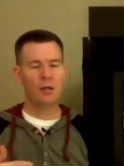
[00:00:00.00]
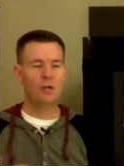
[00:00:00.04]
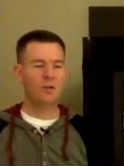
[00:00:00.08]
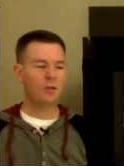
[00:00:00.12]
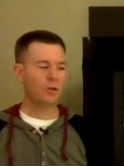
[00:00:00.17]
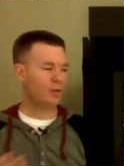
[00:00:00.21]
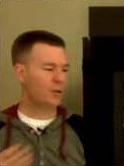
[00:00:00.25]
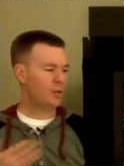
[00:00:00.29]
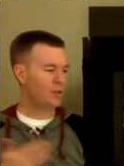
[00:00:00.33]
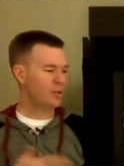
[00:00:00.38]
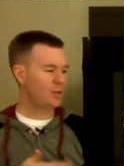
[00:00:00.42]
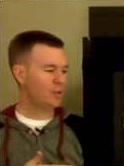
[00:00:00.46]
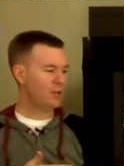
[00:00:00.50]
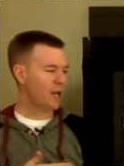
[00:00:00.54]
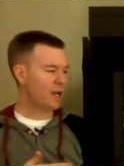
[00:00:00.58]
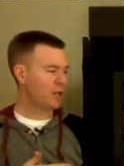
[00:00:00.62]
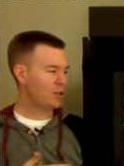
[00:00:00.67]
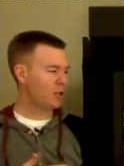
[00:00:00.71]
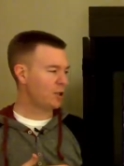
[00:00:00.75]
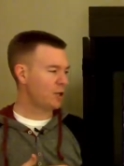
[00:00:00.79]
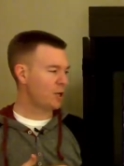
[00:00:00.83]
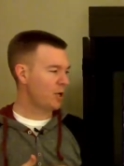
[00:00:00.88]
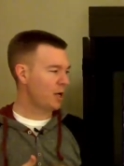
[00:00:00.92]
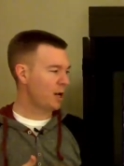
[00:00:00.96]
So this is
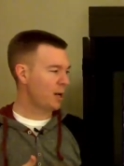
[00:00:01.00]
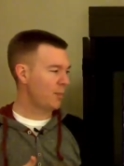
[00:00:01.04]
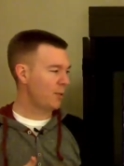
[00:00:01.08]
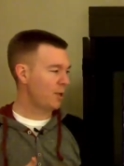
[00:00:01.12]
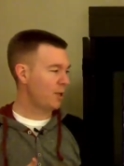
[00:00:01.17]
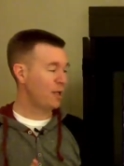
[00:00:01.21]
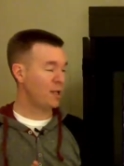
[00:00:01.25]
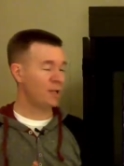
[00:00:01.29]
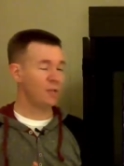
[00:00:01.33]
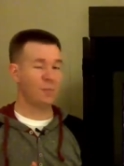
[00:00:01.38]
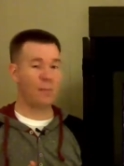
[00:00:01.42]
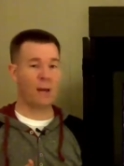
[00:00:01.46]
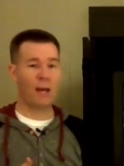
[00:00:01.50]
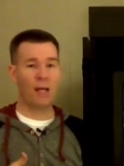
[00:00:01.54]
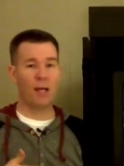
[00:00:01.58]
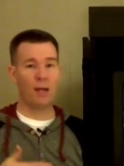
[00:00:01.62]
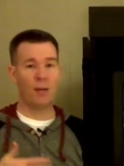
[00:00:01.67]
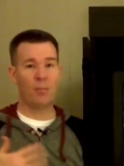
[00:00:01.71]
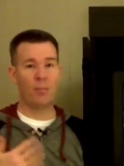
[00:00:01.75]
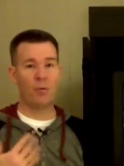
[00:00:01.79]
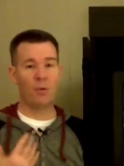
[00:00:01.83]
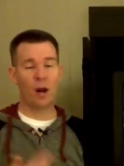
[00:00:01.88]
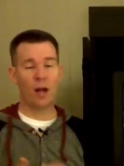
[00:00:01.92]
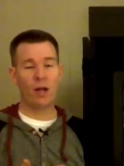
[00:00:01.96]
actually a company that has
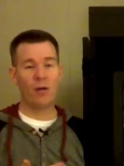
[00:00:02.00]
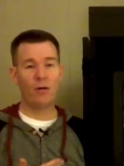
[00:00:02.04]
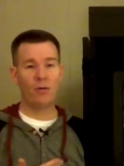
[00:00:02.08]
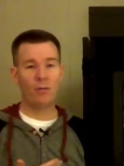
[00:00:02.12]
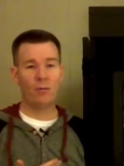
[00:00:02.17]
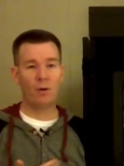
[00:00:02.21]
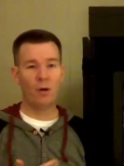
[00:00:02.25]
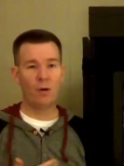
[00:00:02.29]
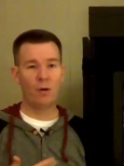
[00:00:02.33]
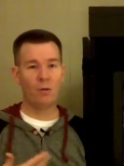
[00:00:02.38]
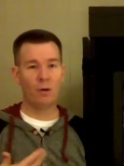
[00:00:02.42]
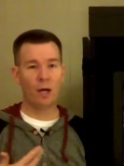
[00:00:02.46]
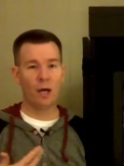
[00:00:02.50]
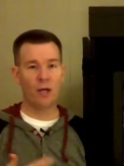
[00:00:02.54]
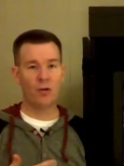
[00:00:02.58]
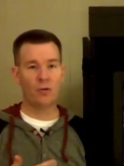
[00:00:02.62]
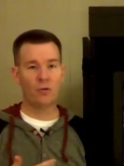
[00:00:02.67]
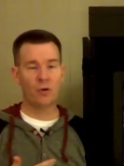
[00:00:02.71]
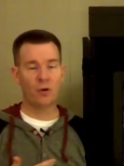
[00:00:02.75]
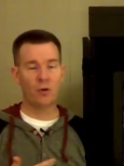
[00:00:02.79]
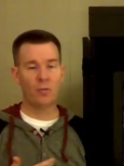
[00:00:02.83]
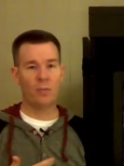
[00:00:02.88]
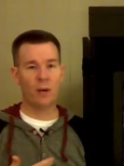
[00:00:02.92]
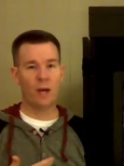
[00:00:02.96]
made a brand new phone,
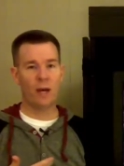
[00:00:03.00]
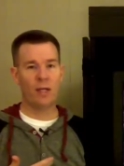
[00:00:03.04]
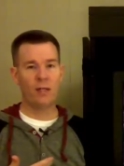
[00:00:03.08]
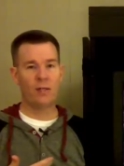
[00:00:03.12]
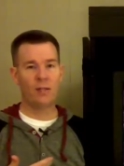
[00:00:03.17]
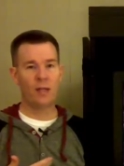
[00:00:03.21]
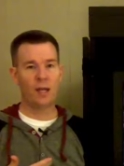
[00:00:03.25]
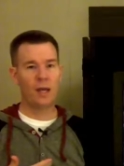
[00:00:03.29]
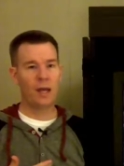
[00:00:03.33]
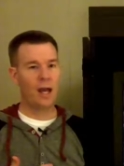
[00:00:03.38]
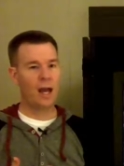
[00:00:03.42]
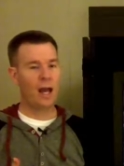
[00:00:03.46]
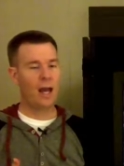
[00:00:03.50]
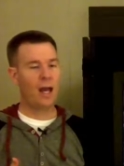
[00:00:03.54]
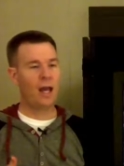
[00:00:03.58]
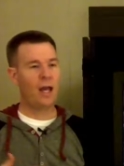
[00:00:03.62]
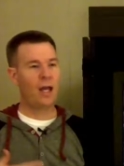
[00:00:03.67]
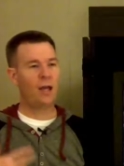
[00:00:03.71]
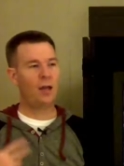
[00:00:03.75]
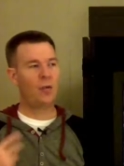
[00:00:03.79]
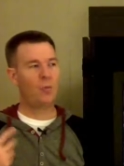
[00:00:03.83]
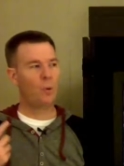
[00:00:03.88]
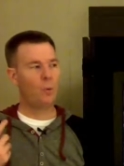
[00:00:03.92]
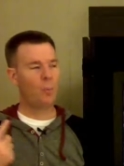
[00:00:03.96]
Android-based,
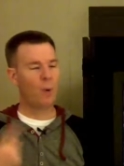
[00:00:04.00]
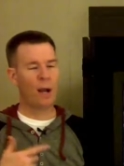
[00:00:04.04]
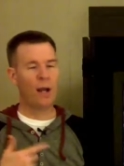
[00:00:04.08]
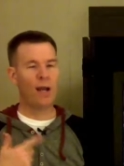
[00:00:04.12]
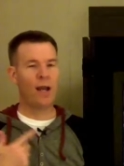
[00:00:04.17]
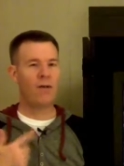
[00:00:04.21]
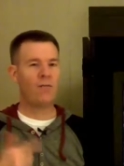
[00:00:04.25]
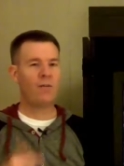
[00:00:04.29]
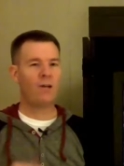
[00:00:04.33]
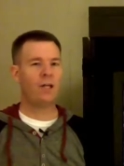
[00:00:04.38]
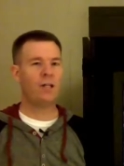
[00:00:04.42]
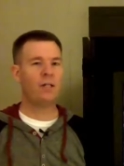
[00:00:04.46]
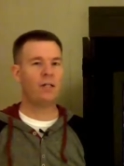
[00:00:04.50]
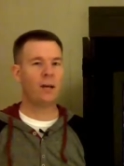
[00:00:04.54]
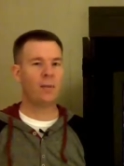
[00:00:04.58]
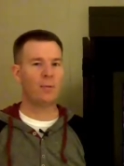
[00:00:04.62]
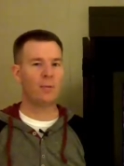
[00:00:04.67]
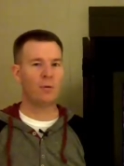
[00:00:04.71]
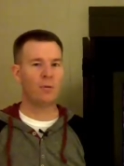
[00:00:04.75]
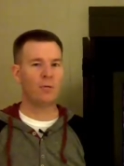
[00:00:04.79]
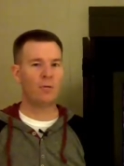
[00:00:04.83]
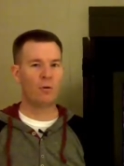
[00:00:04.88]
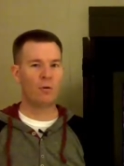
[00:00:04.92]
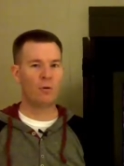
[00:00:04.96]
and we'll probably have an
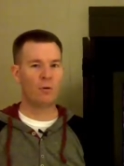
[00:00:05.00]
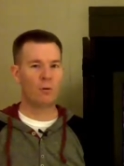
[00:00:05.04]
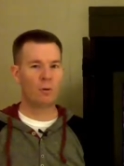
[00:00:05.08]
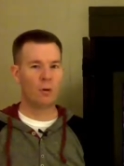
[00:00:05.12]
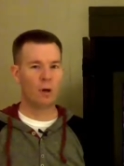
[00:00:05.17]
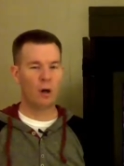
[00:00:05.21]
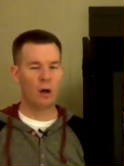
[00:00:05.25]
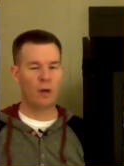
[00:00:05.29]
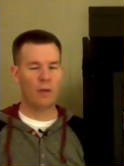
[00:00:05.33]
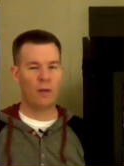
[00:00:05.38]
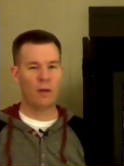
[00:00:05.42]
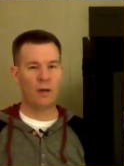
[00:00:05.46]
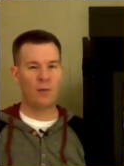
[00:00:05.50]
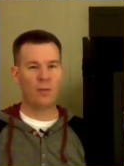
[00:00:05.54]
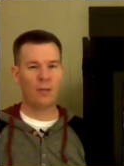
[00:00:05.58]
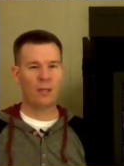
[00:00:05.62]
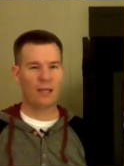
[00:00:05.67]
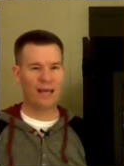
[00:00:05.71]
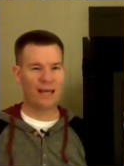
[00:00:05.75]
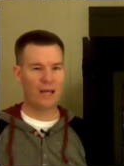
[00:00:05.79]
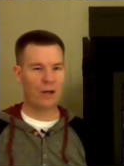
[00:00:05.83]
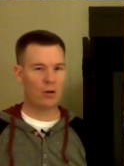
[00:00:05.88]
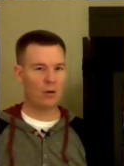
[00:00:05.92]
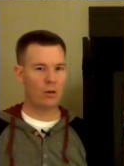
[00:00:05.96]
in-depth review on them
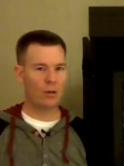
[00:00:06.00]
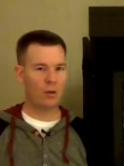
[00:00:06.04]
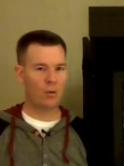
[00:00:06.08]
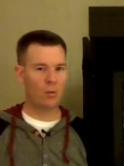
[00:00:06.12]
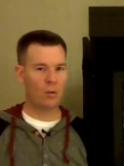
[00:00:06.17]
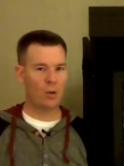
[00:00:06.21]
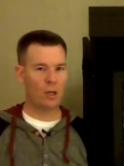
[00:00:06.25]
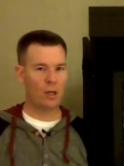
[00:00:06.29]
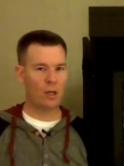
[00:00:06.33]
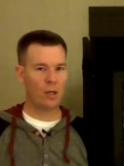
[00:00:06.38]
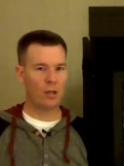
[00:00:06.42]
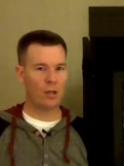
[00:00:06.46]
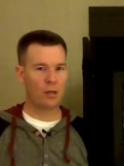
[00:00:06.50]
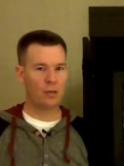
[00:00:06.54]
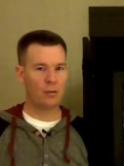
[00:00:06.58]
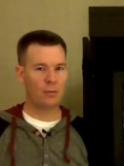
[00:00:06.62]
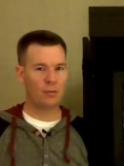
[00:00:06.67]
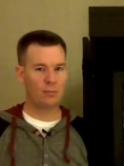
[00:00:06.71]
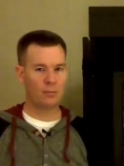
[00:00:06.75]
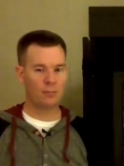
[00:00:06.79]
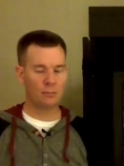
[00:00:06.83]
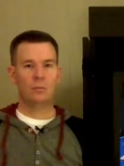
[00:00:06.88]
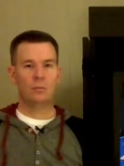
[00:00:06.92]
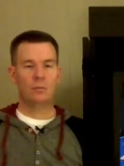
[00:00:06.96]
later in the week.
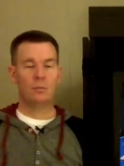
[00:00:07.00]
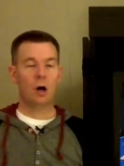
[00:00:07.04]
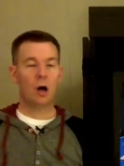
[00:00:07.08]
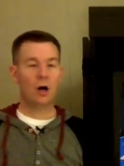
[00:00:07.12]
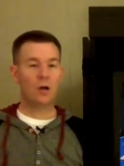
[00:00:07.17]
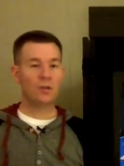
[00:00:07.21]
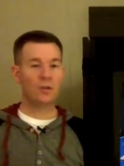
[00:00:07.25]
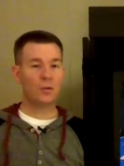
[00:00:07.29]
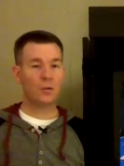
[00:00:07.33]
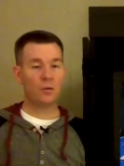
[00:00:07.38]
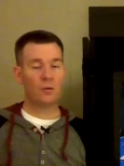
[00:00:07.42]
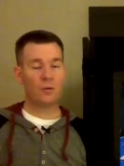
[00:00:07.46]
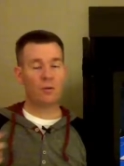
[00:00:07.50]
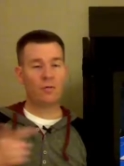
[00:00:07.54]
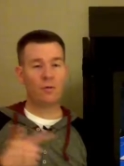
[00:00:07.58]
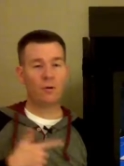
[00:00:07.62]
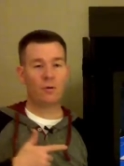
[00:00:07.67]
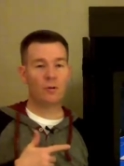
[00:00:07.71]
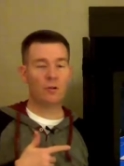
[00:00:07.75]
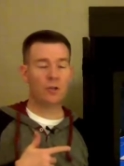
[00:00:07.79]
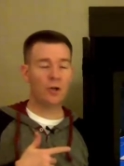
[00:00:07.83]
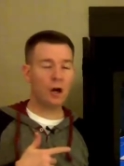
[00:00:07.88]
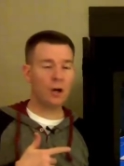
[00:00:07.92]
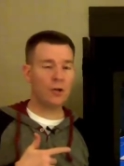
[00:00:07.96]
Also in the
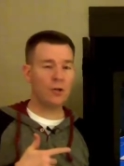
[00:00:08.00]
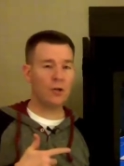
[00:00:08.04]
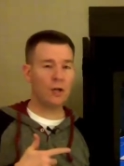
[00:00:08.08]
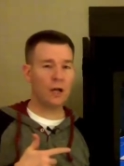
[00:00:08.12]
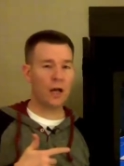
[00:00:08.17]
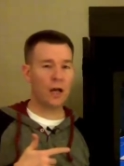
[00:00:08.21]
phone charger